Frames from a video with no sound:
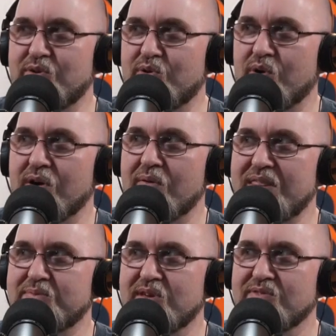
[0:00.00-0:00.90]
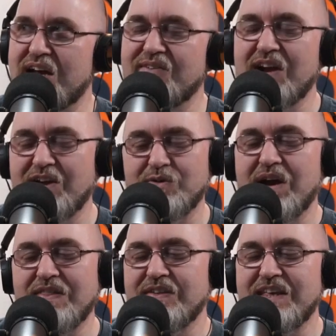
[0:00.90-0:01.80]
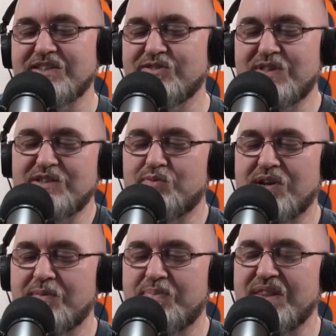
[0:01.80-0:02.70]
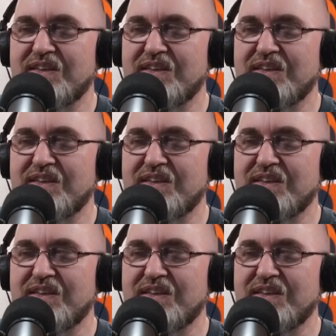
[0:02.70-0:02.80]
into a corner and write themselves out of it. I agree. I think that's one of the big